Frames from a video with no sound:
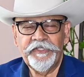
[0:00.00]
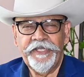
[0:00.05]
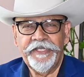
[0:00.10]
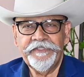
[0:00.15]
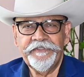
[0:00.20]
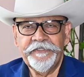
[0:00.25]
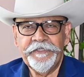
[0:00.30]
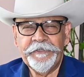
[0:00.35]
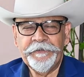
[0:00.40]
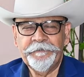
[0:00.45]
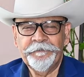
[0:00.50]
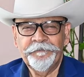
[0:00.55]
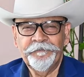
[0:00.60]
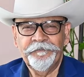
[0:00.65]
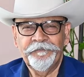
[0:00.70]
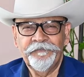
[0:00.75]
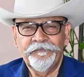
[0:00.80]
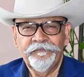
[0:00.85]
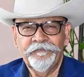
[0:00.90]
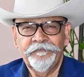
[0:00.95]
Niazi.
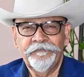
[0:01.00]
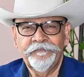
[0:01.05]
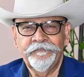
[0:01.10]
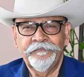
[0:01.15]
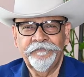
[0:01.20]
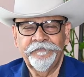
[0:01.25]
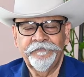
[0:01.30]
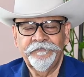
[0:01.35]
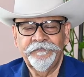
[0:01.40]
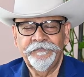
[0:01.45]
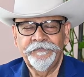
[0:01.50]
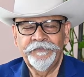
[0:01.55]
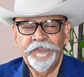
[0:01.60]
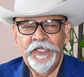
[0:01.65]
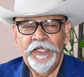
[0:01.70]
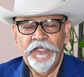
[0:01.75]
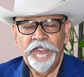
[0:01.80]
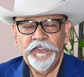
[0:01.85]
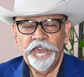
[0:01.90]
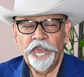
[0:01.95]

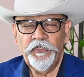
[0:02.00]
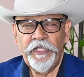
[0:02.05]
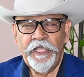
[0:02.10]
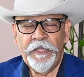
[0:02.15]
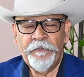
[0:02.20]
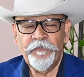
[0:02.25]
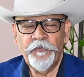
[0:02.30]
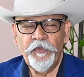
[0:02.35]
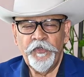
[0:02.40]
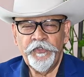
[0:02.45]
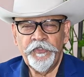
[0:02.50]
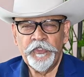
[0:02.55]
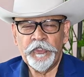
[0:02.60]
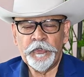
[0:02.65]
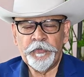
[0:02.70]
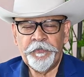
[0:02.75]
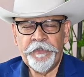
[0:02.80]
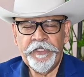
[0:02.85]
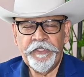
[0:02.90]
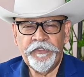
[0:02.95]
Today I'm going to
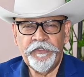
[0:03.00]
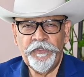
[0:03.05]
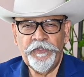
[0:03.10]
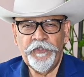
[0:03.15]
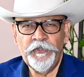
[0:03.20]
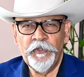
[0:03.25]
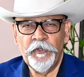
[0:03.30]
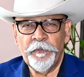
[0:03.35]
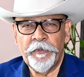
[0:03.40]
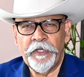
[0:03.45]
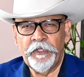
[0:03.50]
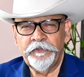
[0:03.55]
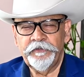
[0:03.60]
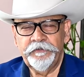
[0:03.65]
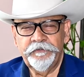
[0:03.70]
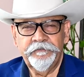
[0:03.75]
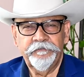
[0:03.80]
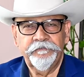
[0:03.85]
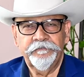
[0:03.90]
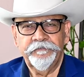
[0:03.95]
speak to you about
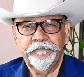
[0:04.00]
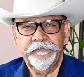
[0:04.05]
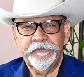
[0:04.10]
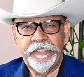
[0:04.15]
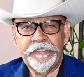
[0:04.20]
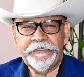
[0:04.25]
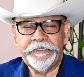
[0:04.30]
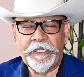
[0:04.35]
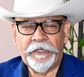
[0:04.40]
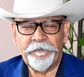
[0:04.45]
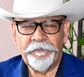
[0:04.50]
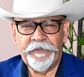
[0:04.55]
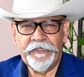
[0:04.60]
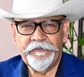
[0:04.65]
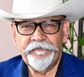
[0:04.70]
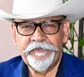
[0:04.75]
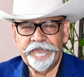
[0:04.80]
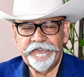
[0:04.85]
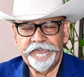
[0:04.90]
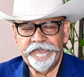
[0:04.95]
a
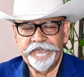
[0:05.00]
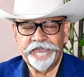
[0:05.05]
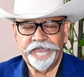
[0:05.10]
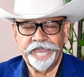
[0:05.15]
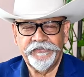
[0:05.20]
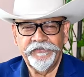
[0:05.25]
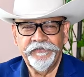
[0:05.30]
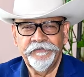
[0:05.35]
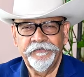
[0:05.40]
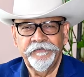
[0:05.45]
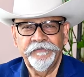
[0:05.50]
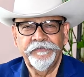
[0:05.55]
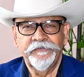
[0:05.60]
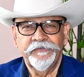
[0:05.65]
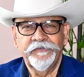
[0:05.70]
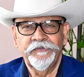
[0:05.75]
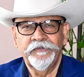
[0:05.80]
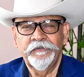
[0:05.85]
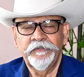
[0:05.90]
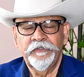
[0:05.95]
topic which is
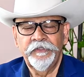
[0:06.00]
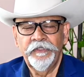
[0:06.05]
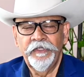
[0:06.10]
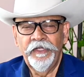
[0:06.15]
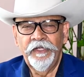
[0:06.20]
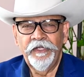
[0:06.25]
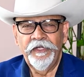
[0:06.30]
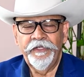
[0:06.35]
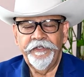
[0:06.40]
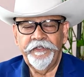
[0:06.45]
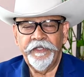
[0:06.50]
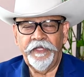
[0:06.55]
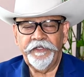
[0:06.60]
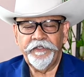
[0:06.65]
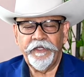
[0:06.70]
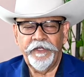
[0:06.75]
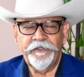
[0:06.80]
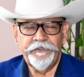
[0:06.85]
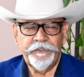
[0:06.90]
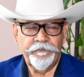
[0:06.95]

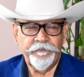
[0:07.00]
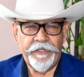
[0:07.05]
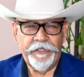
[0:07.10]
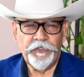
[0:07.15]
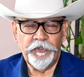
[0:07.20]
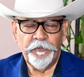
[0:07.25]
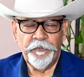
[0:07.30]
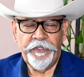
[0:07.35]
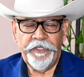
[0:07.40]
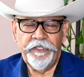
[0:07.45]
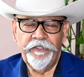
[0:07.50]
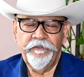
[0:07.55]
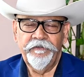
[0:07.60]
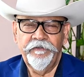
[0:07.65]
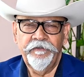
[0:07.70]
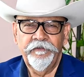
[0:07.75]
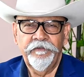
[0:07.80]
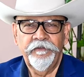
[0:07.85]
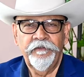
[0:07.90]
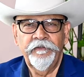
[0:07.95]
not under my domain,
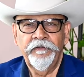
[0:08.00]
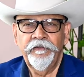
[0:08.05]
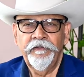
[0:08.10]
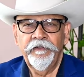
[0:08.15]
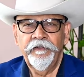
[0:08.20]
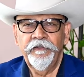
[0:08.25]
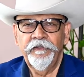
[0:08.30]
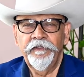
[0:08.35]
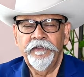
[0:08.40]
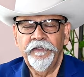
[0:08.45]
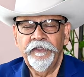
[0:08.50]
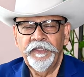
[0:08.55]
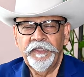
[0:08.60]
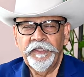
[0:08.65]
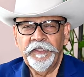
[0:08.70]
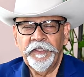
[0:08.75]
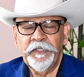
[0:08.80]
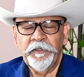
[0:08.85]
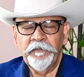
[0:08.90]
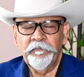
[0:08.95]

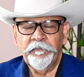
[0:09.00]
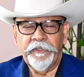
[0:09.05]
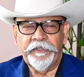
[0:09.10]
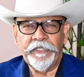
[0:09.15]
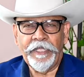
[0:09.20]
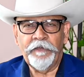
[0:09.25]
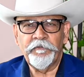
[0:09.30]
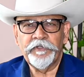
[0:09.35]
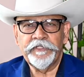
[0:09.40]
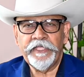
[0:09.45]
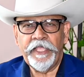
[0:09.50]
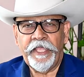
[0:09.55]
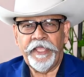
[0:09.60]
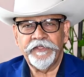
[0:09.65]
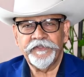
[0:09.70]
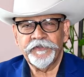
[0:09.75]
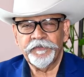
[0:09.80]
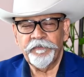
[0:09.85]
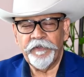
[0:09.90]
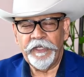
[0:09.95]
but I was
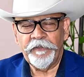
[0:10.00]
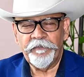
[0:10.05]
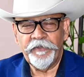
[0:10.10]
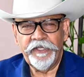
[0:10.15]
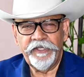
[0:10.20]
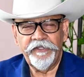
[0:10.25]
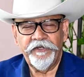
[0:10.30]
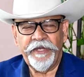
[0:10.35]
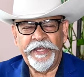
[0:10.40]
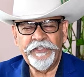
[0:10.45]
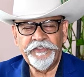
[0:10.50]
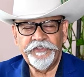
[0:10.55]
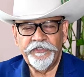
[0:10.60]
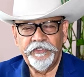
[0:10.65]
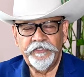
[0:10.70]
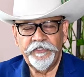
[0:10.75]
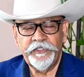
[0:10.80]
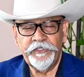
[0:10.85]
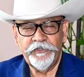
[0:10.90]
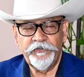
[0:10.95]
asked by my
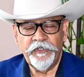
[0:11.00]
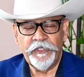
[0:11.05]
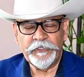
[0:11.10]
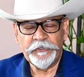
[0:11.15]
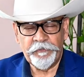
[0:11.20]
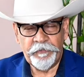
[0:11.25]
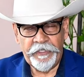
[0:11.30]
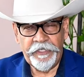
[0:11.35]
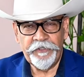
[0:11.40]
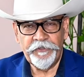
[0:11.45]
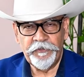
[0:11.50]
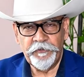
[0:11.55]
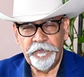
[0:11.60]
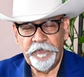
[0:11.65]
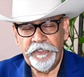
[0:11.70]
grandchildren to explain